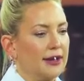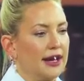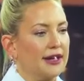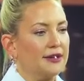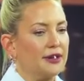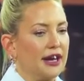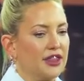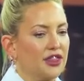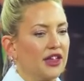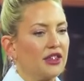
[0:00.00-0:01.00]
I
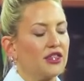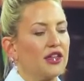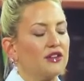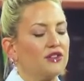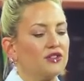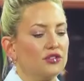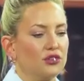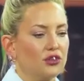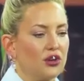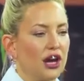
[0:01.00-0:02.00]
think that
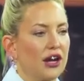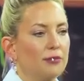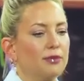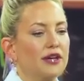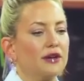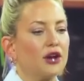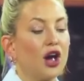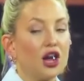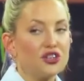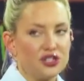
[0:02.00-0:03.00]
you got to be
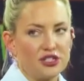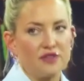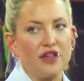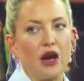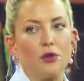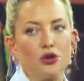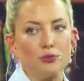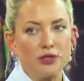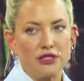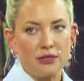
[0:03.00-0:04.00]
conscious of that when you're
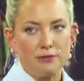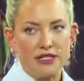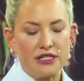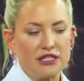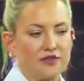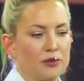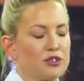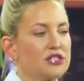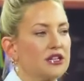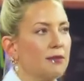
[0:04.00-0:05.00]
building business. If there
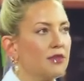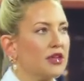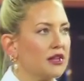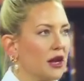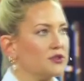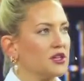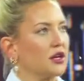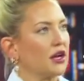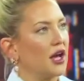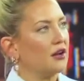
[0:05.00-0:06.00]
was something that I was going
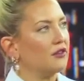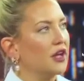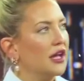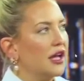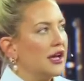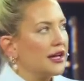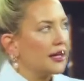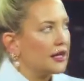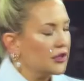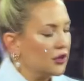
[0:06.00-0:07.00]
to kind of
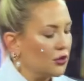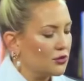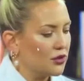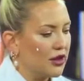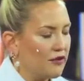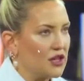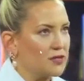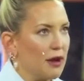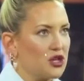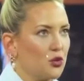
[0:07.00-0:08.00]

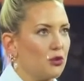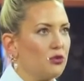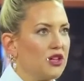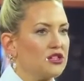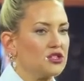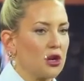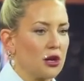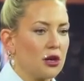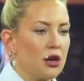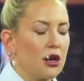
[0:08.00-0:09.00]
especially when things
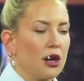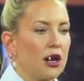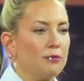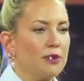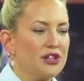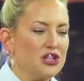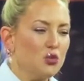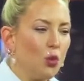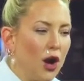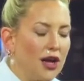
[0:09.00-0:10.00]
start kind of building, you
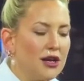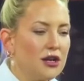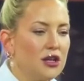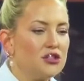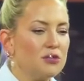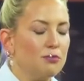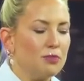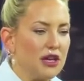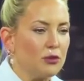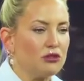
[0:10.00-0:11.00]
want to
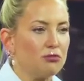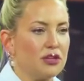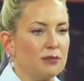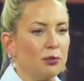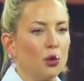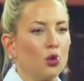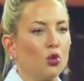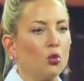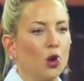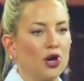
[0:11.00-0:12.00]
be with people who
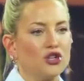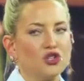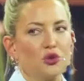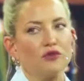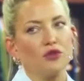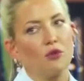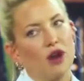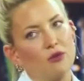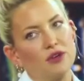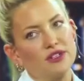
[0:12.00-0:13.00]
want to do it for the
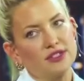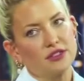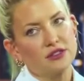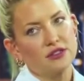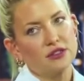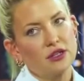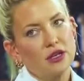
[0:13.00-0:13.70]
right reasons.